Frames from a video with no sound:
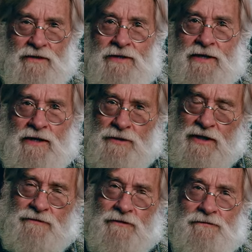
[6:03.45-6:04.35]
of that coming
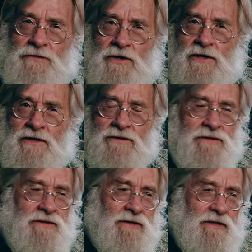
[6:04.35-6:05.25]
out of a fog.
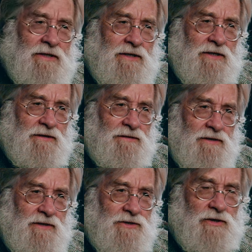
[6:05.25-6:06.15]
The,
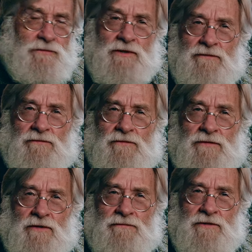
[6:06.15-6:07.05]
the uh, treatment of,
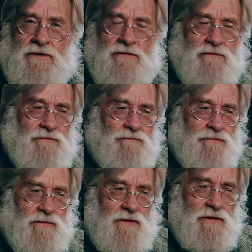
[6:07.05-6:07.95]
of the
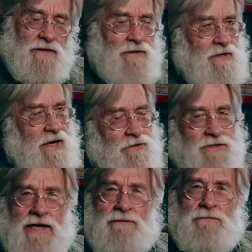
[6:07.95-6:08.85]
uh,
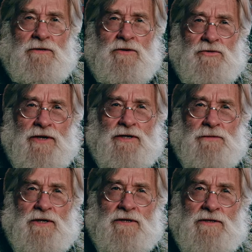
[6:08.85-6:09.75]
entertainment created
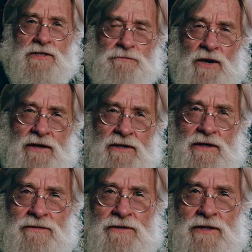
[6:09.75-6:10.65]
by this spotting
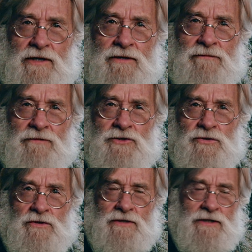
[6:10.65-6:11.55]
and the, and the
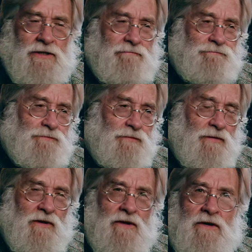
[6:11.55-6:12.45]
visual um,
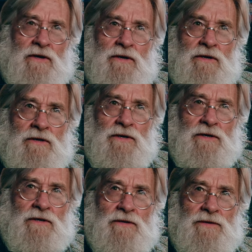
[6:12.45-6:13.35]

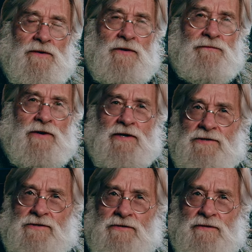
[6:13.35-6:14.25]
uh,
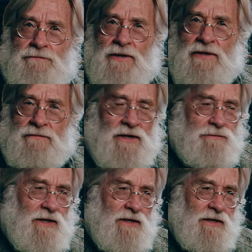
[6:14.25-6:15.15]
effects by, made
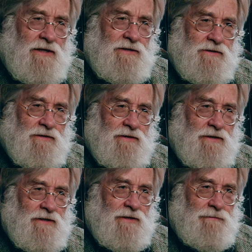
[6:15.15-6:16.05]
by light.
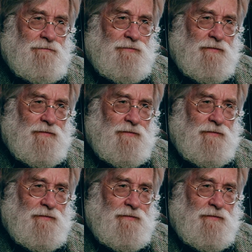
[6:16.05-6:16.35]
Um,